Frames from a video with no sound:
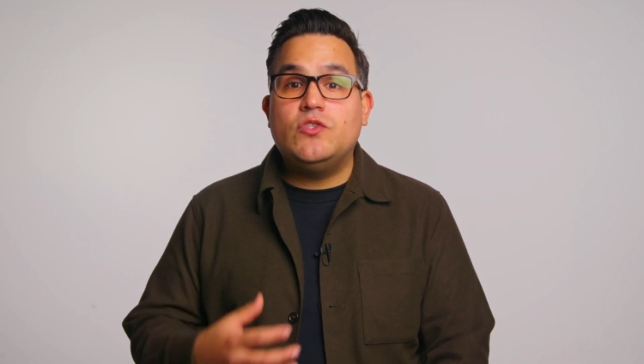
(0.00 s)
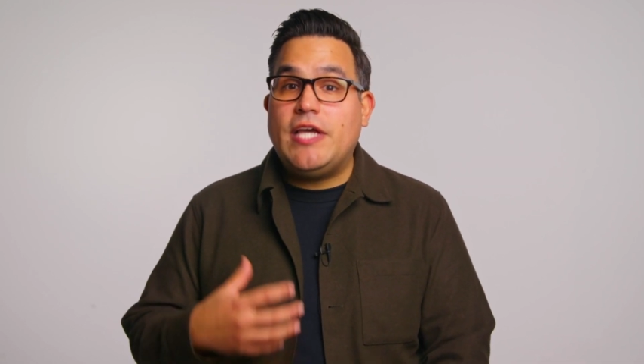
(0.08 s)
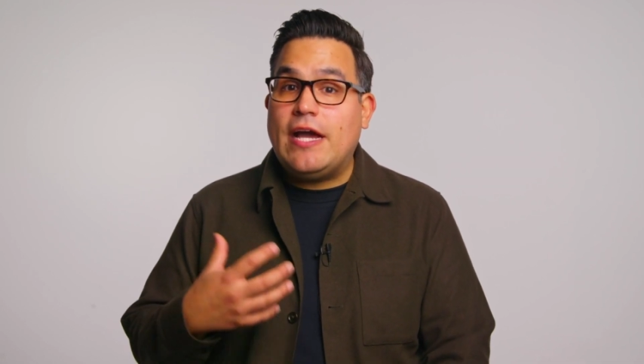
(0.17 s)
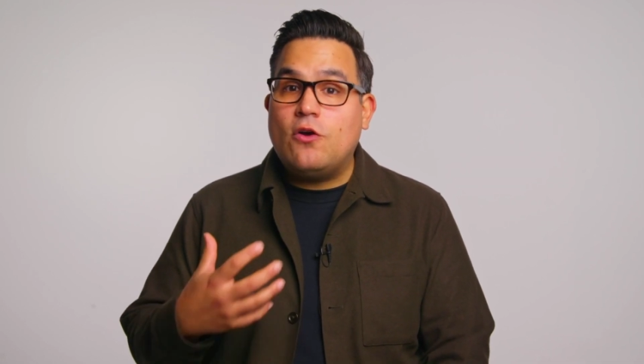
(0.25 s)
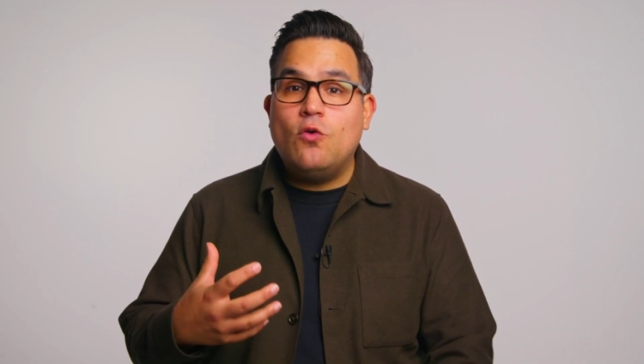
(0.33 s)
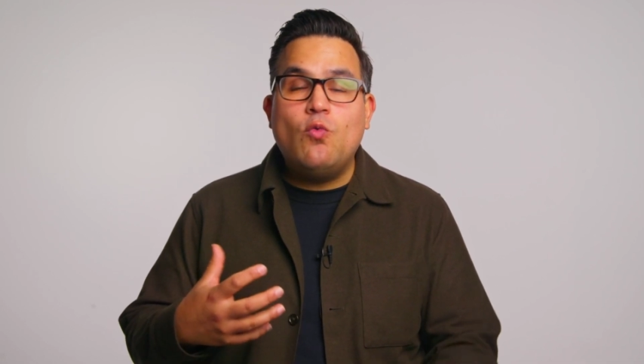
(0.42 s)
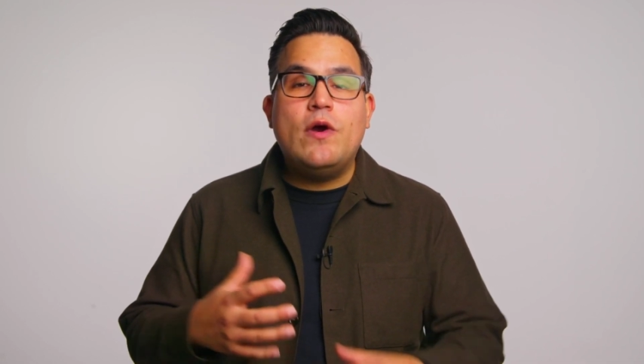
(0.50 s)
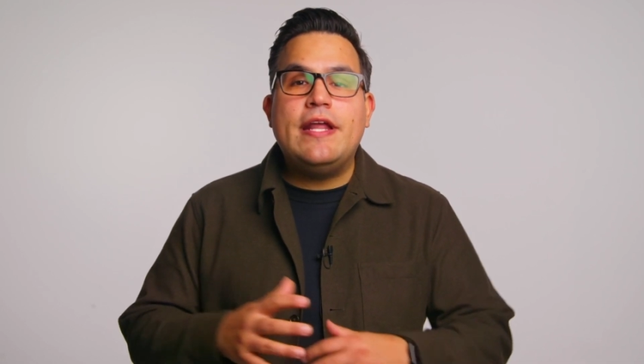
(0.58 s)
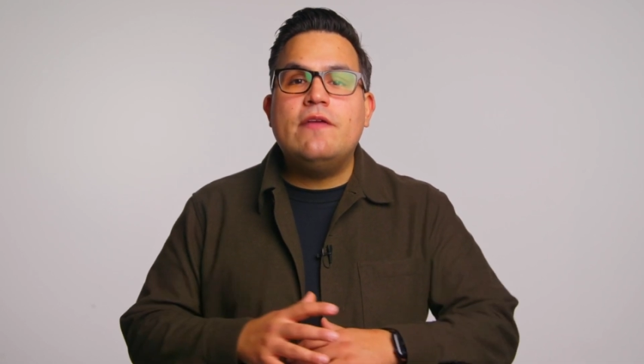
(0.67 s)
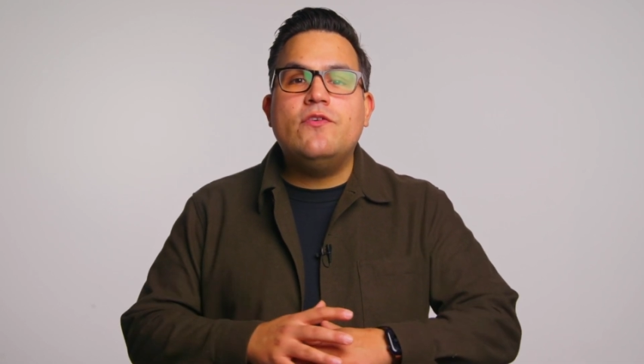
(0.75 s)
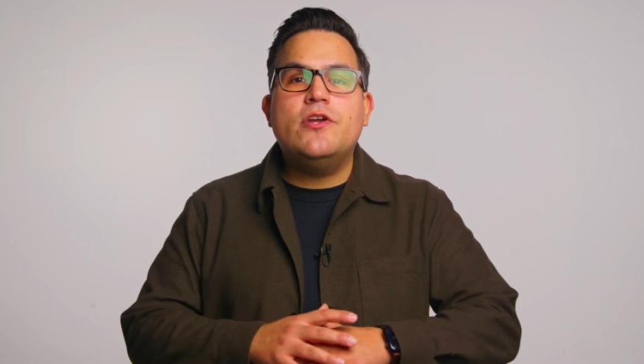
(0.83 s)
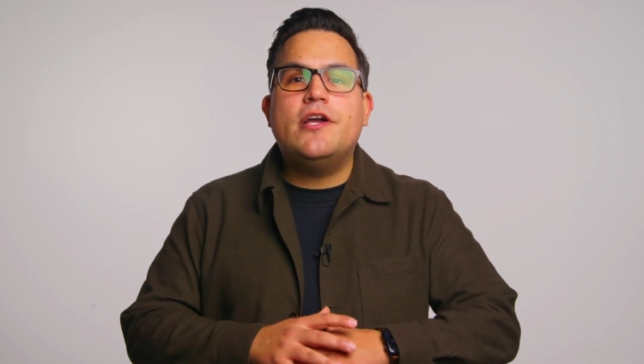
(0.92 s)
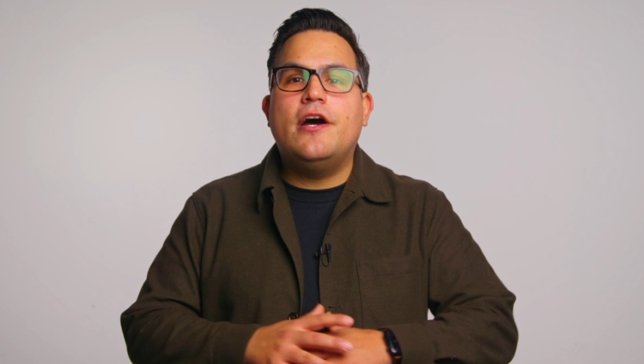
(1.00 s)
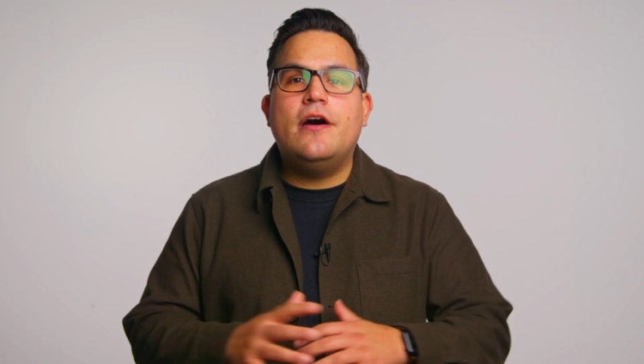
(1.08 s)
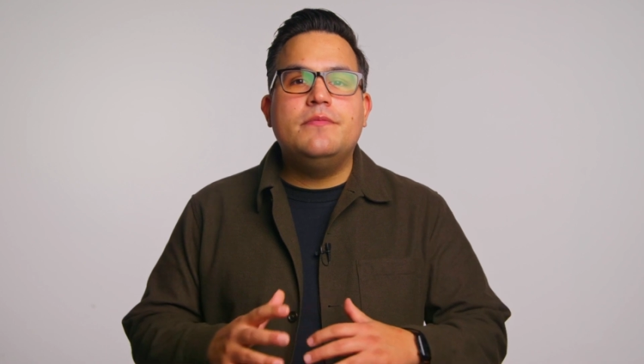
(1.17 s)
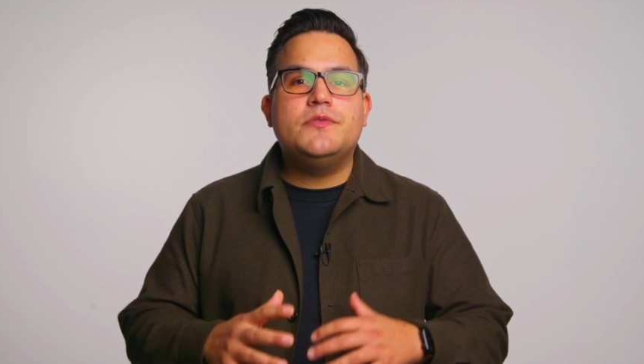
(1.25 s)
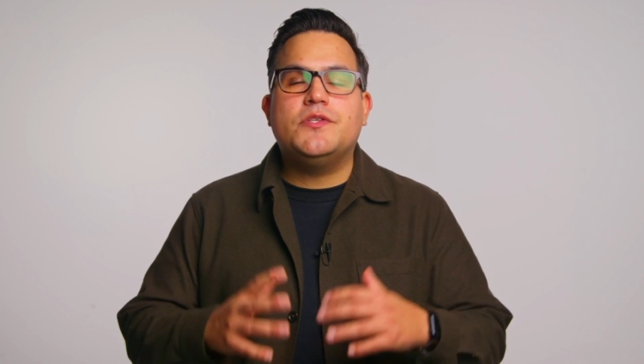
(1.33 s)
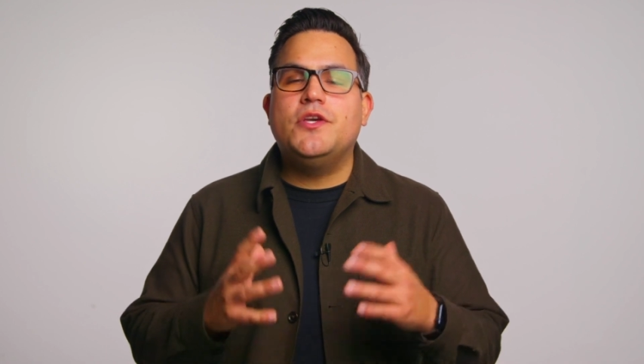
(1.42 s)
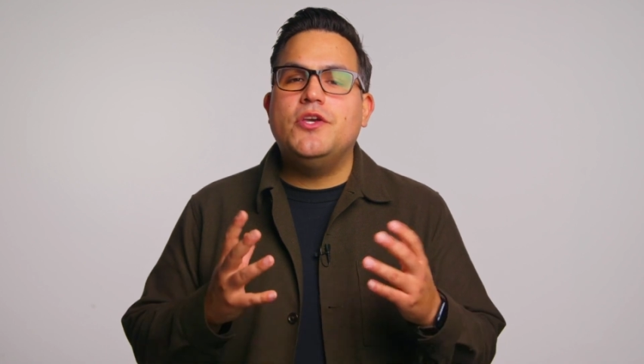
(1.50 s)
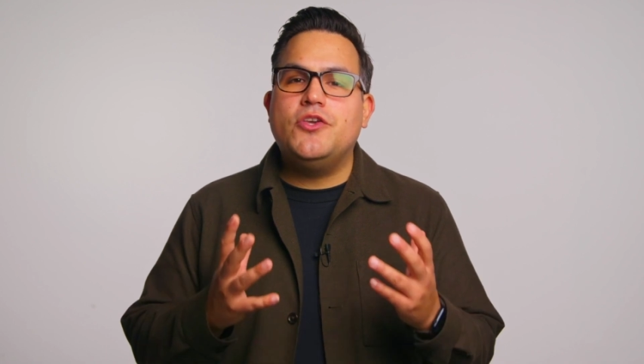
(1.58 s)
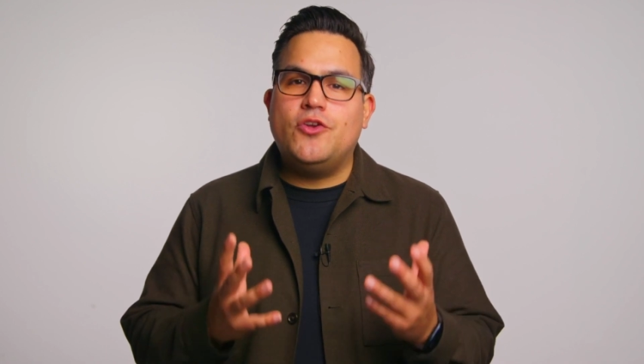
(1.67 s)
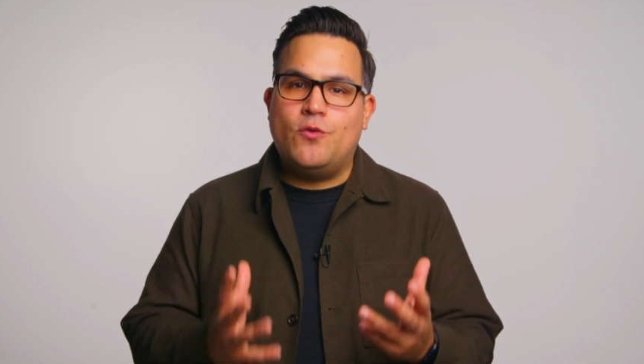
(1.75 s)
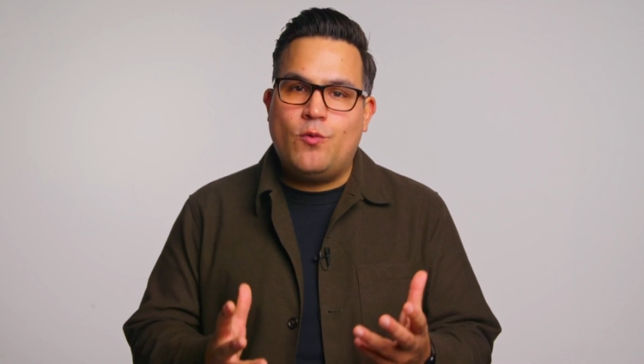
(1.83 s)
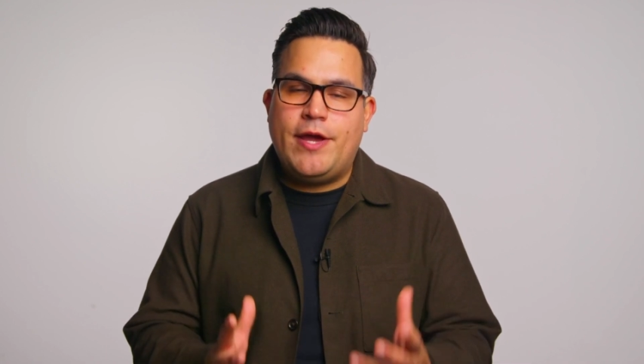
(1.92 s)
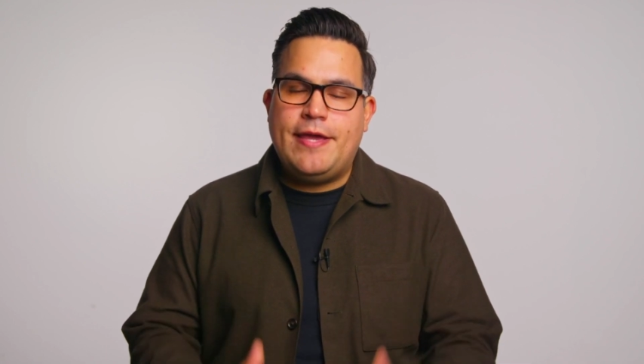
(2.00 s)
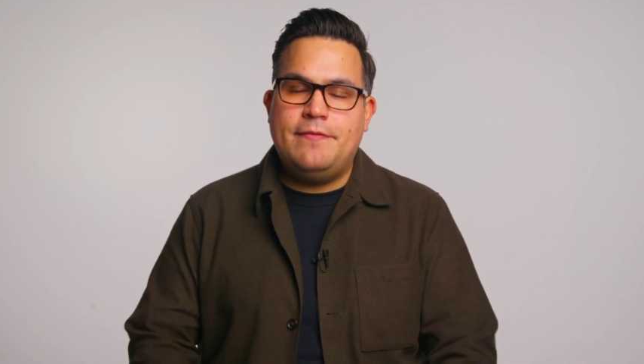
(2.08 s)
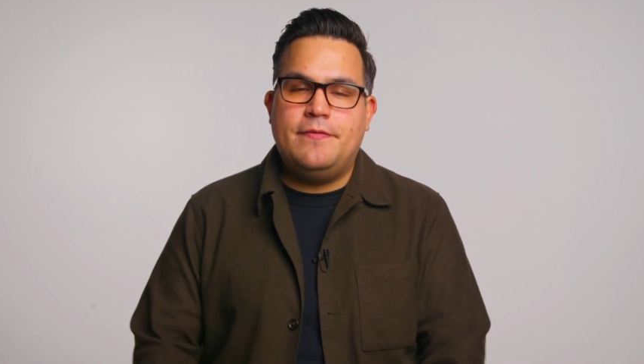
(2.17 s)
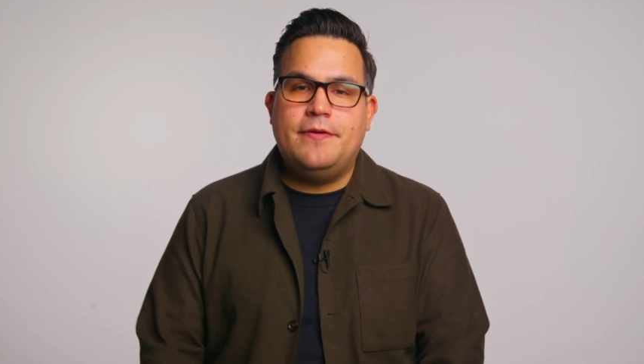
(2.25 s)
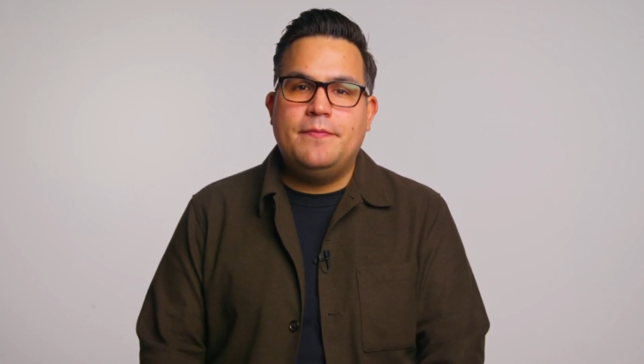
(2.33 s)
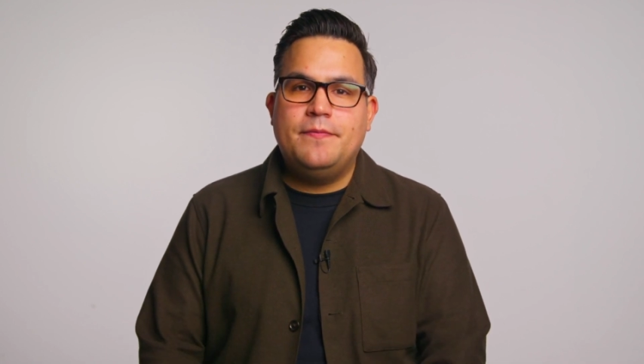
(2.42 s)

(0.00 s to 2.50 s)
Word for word: tackle whatever comes your way.